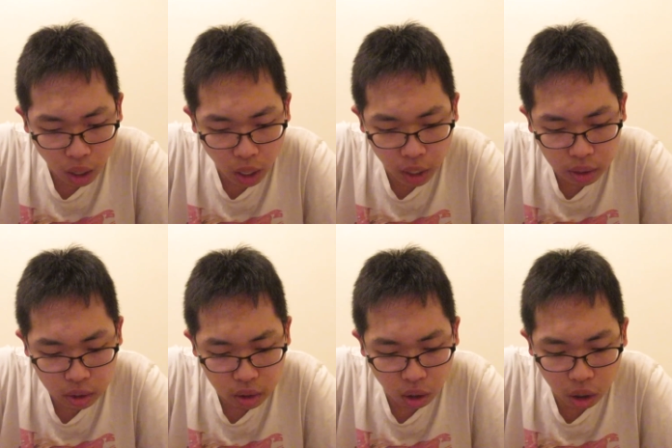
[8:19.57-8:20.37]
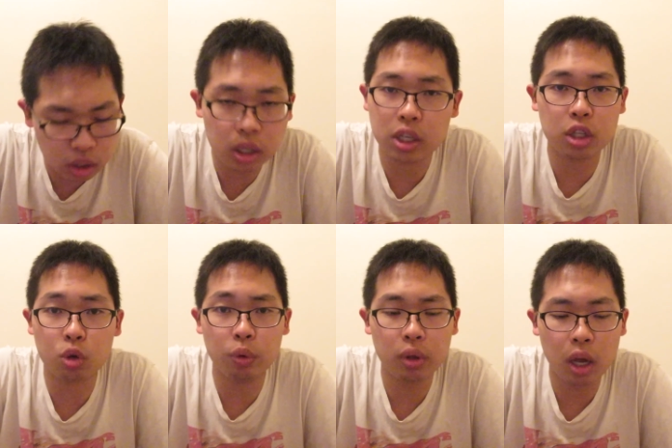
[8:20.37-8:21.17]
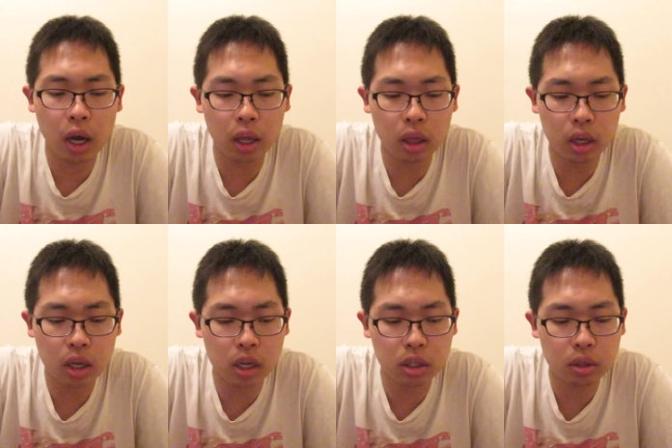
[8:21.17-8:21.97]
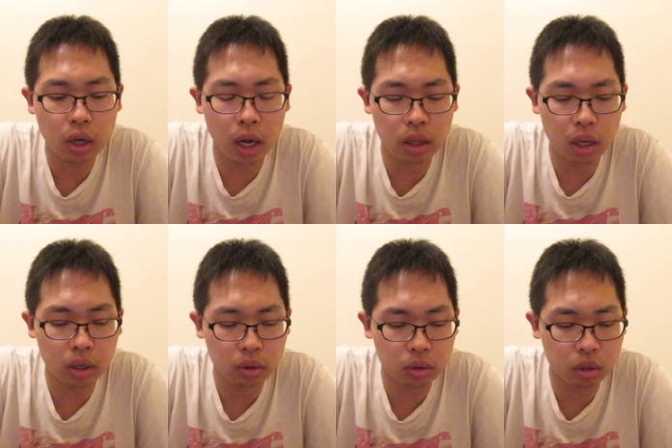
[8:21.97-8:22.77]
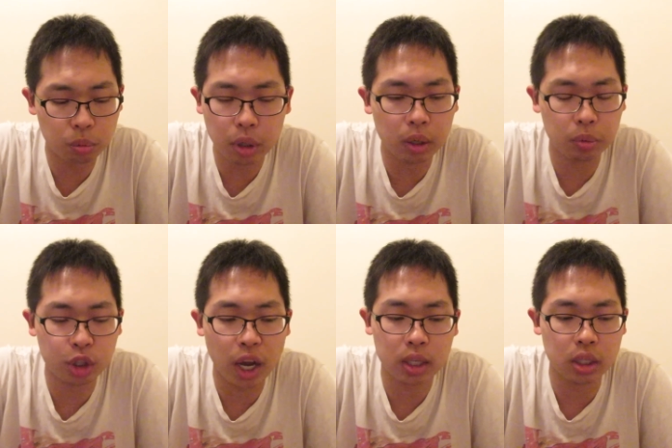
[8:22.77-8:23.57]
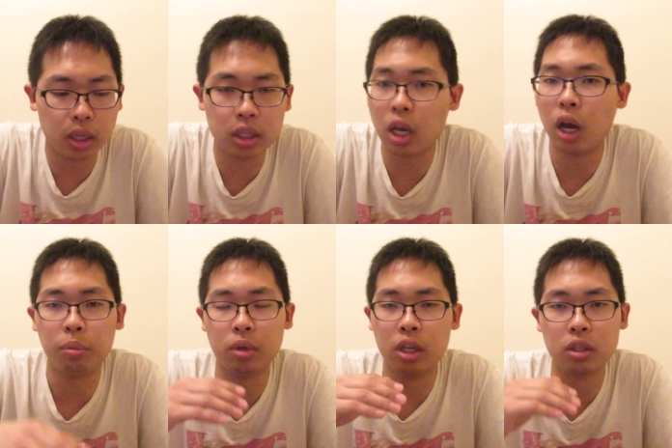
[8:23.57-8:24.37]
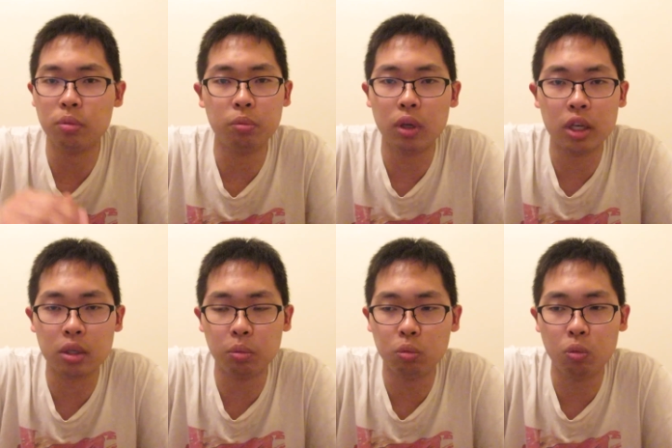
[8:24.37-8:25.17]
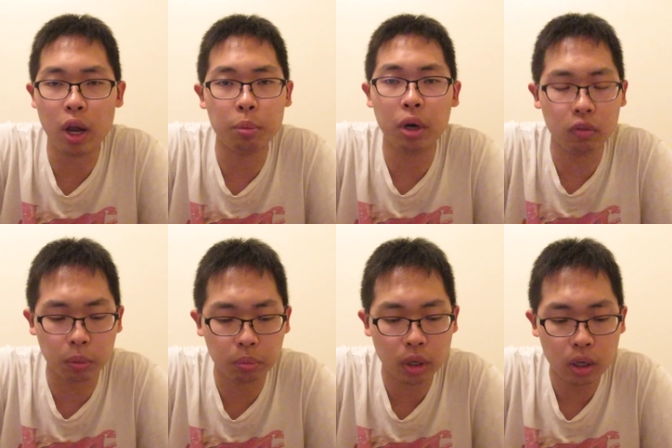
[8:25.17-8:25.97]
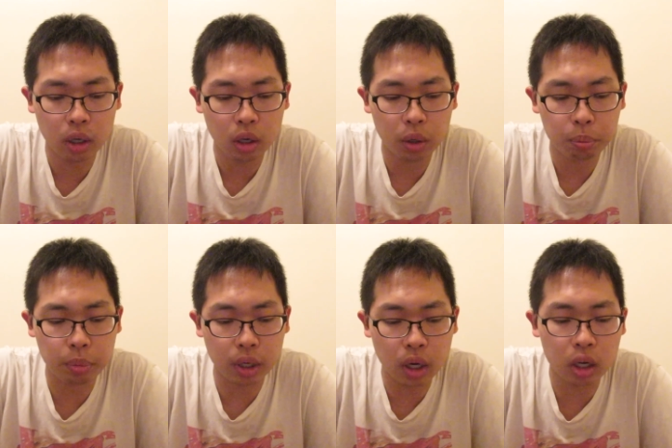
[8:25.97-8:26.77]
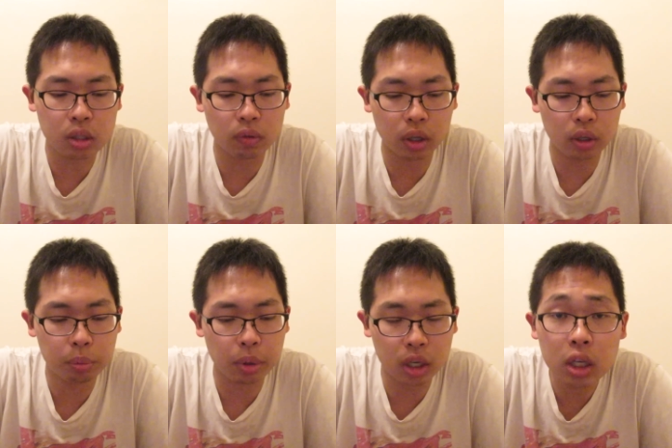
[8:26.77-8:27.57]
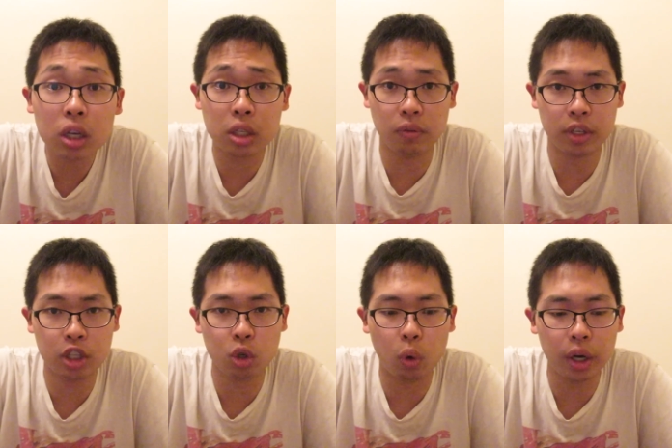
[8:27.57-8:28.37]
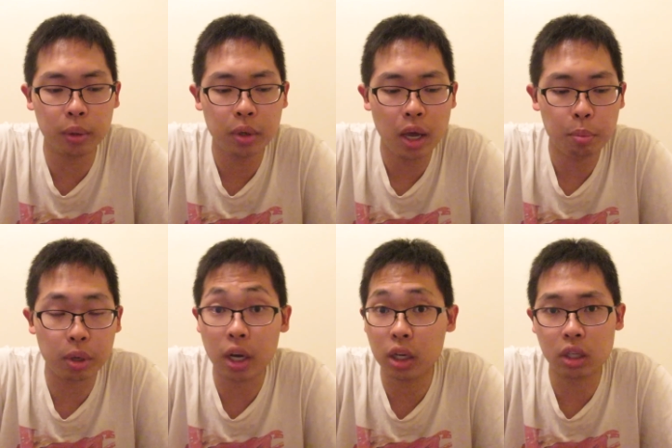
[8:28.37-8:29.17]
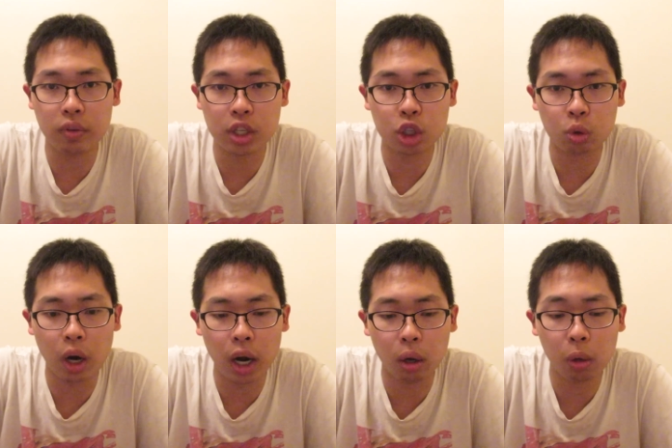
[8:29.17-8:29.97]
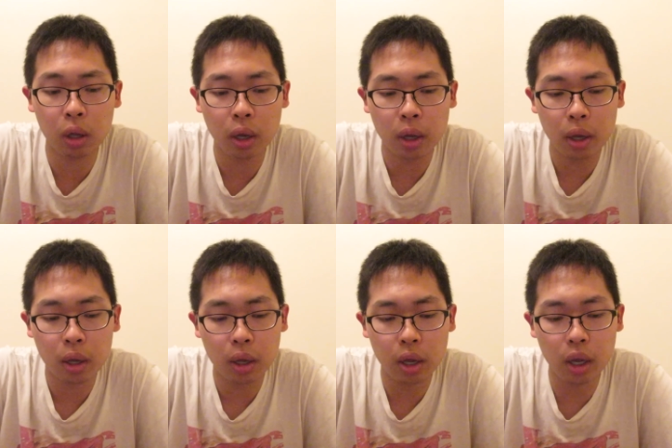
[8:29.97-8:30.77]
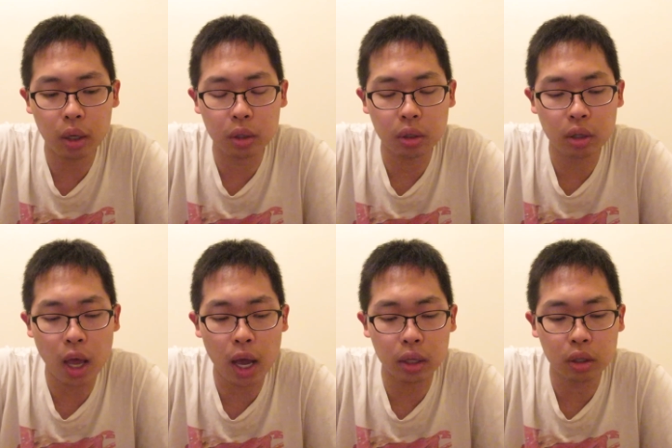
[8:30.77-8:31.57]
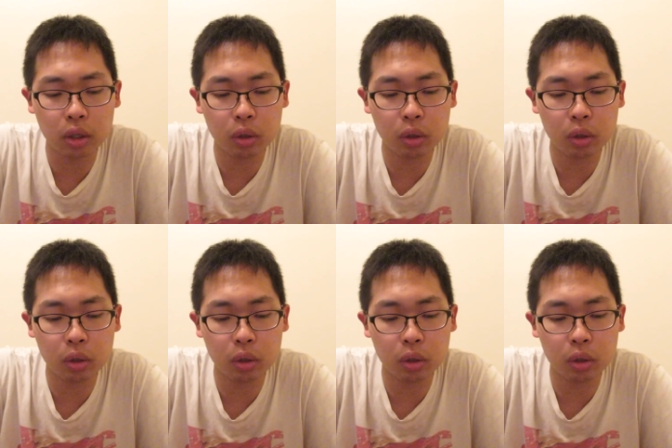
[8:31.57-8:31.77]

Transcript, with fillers: I honestly disagree with that. I think he's. I think to me Jackson is up is is way above him because of the because of his story because of his trial. It that